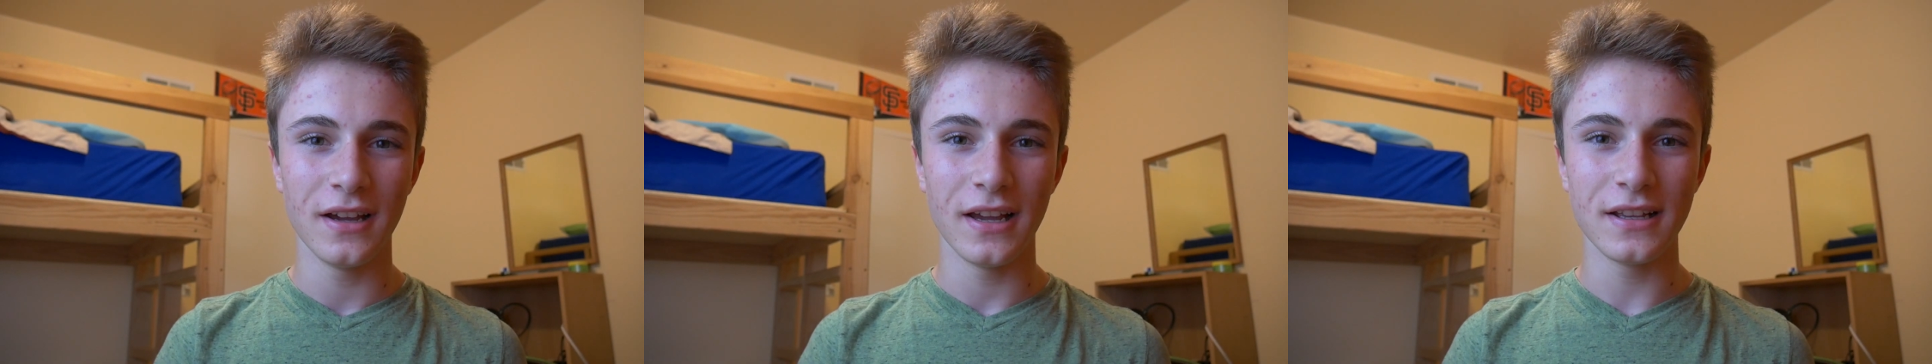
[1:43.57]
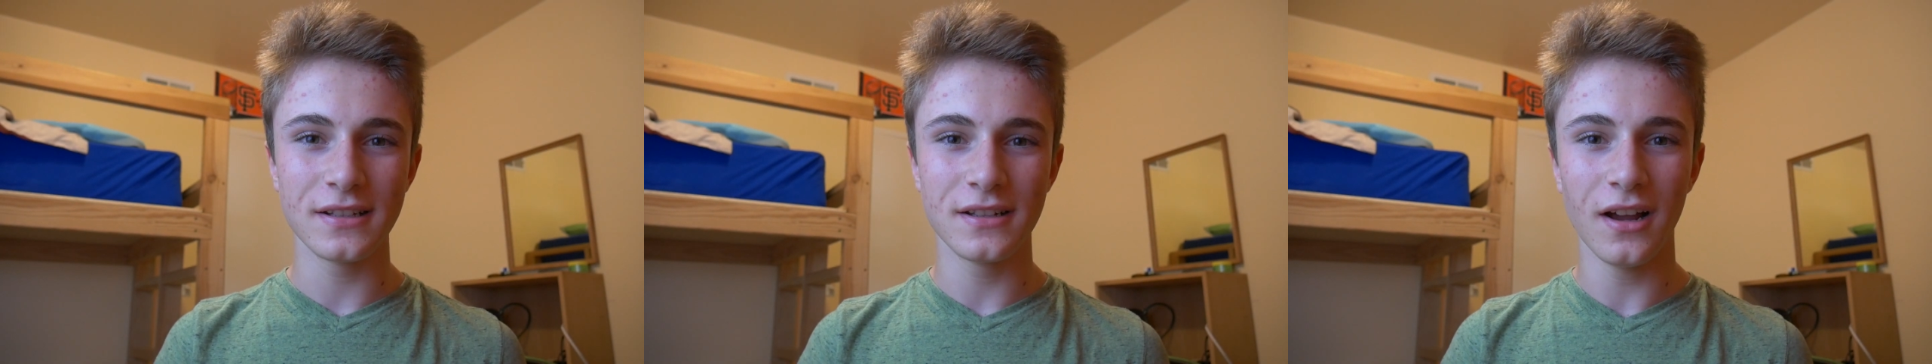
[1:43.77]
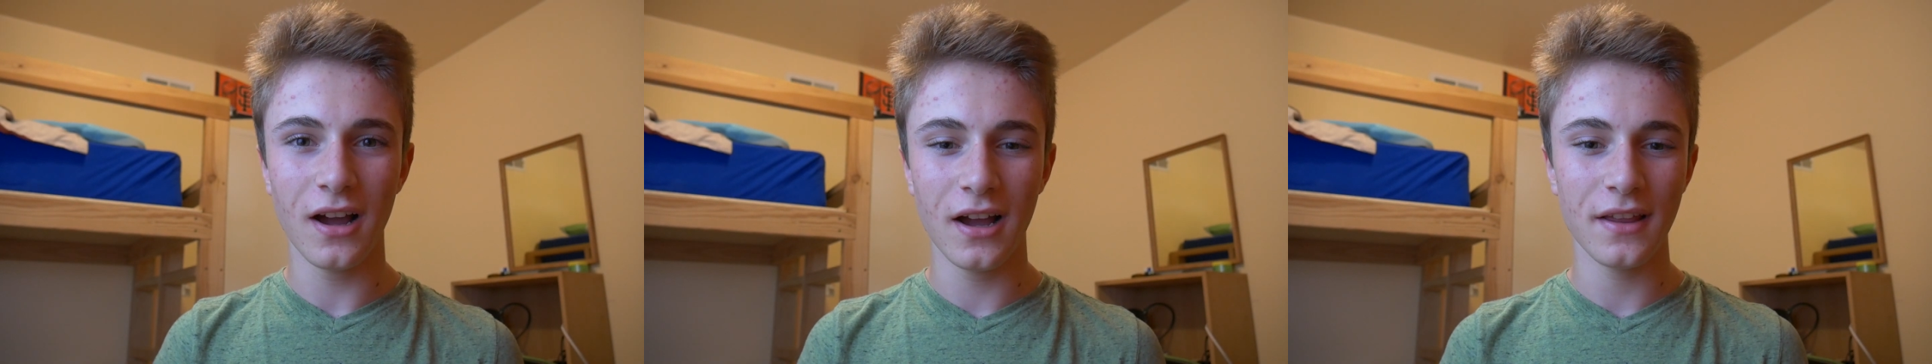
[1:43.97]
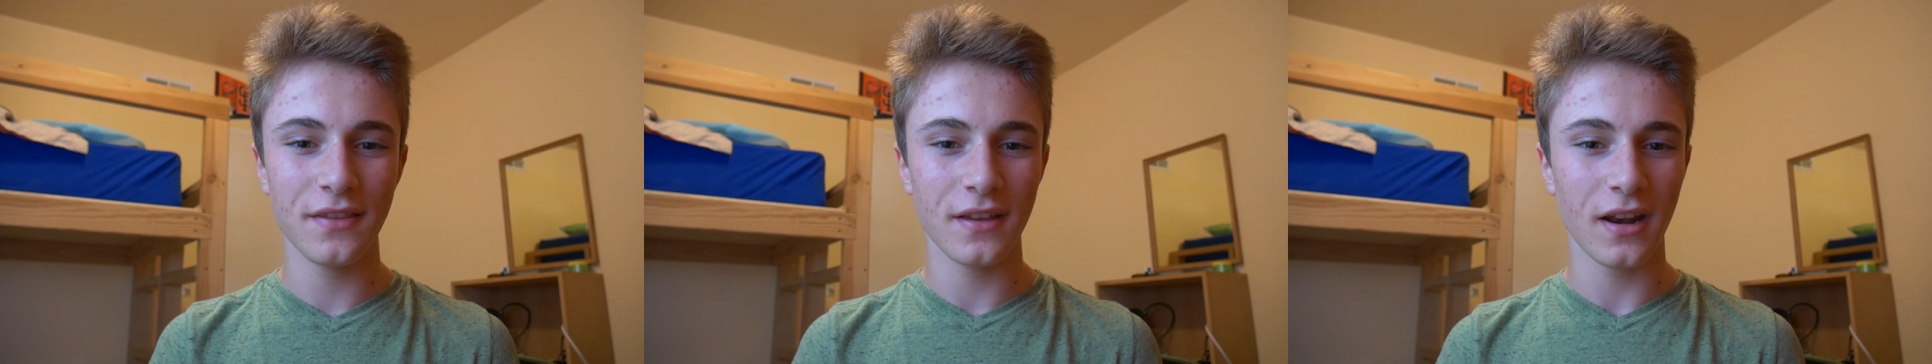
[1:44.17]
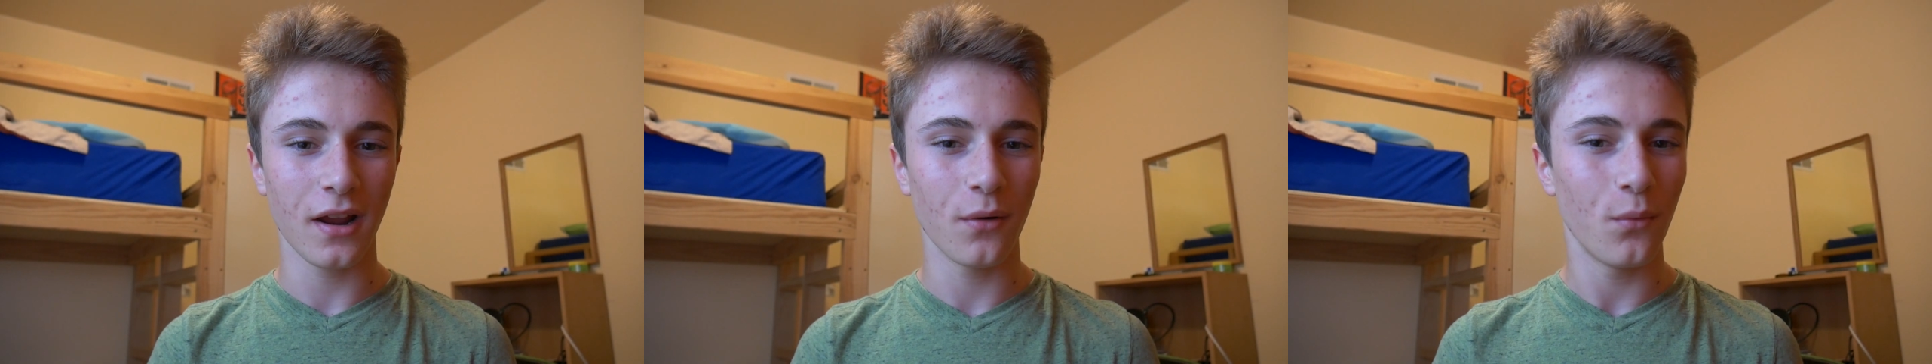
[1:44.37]
it's not
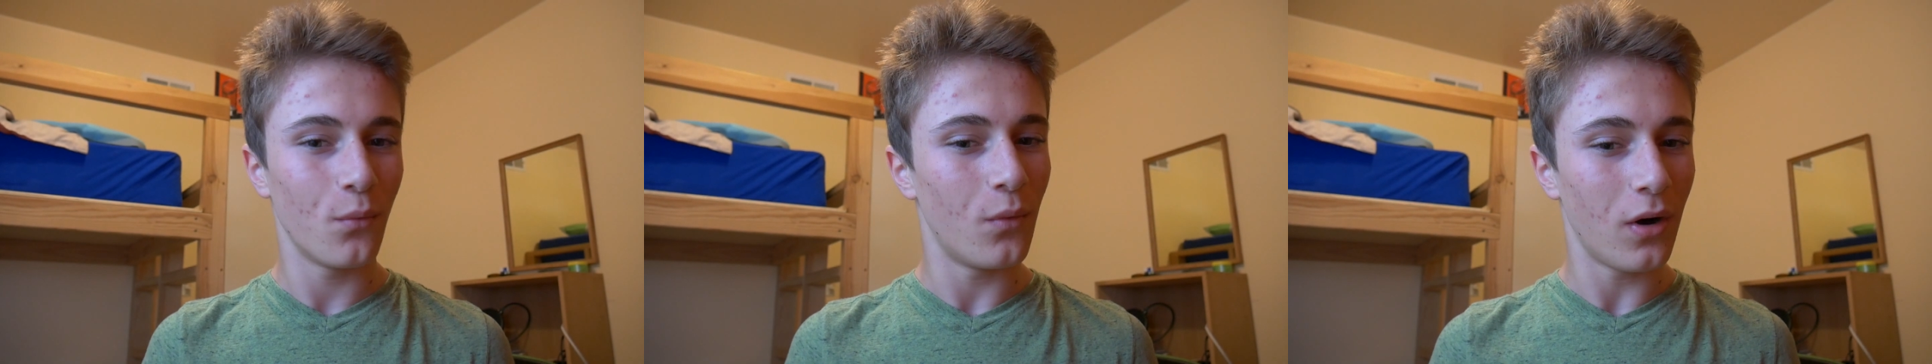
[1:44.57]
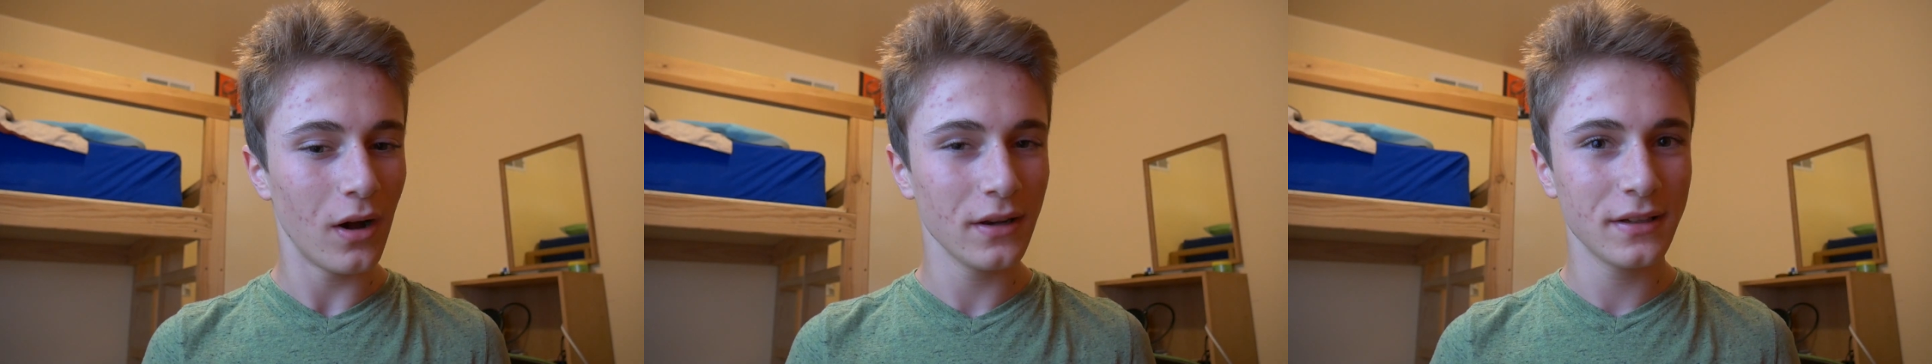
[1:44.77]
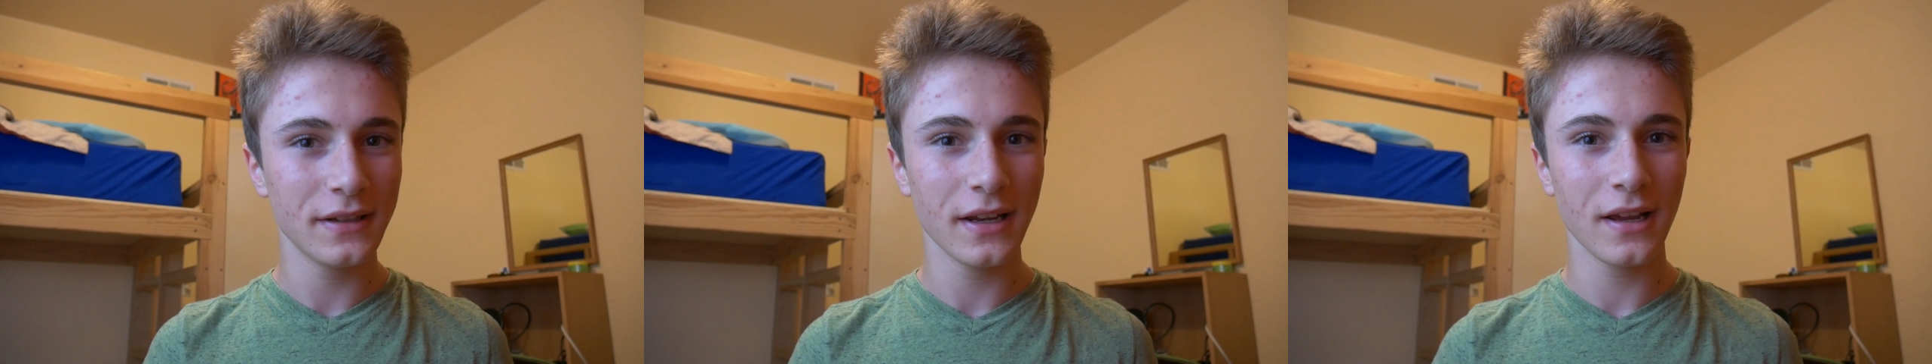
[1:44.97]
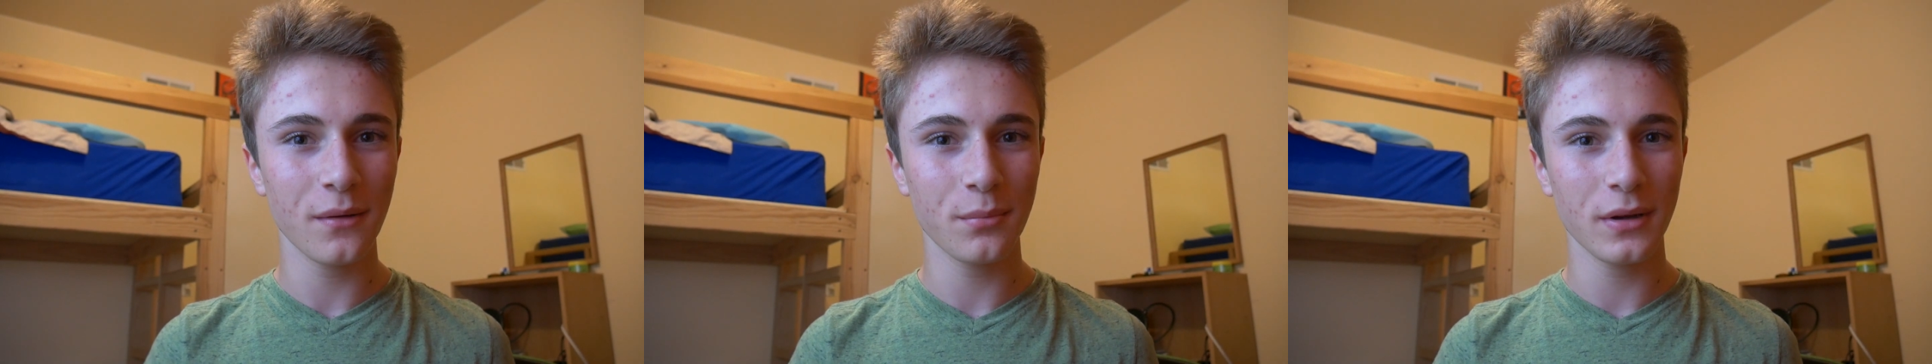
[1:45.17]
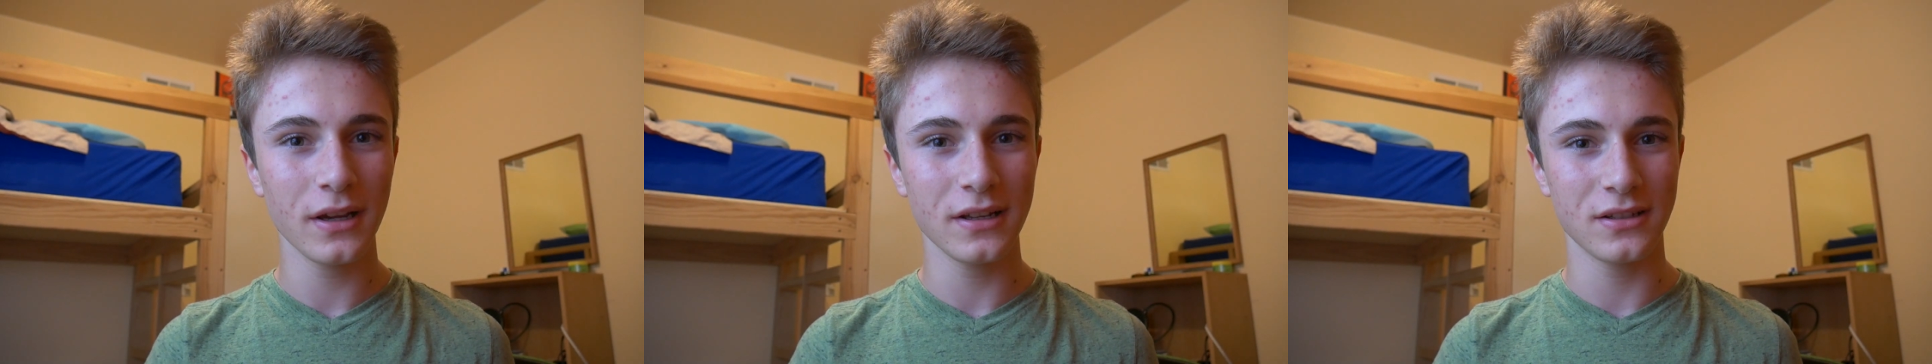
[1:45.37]
that I want to take a break,